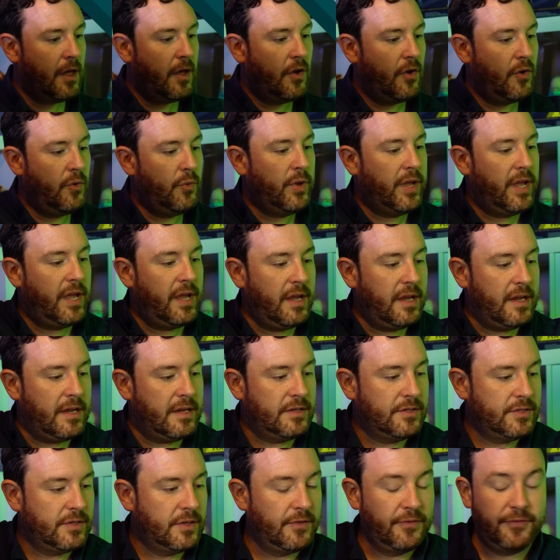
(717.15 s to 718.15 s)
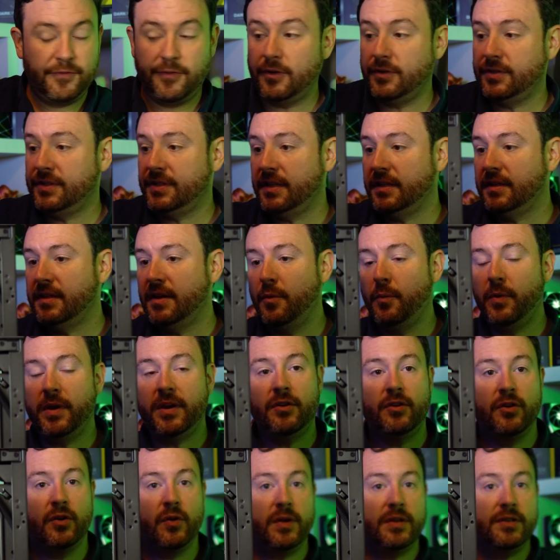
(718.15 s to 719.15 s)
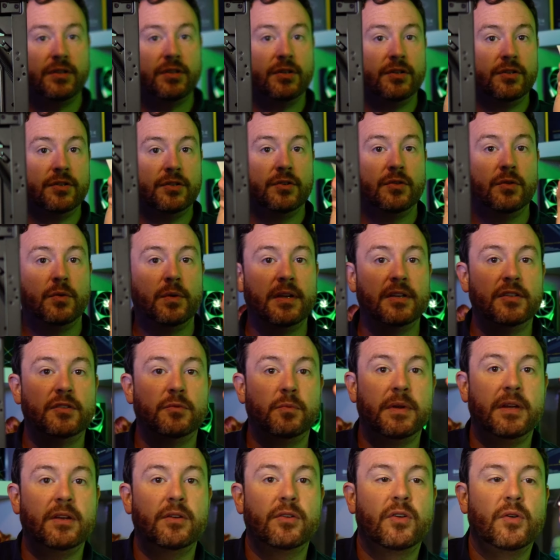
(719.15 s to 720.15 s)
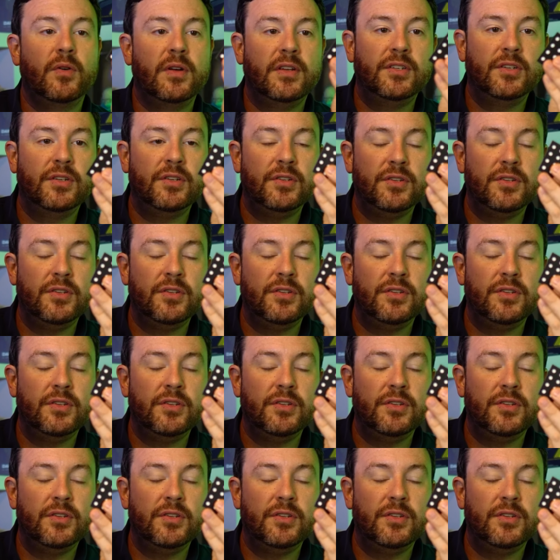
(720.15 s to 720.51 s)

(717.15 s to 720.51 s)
Okay, so the first thing that we are going to do is we are going to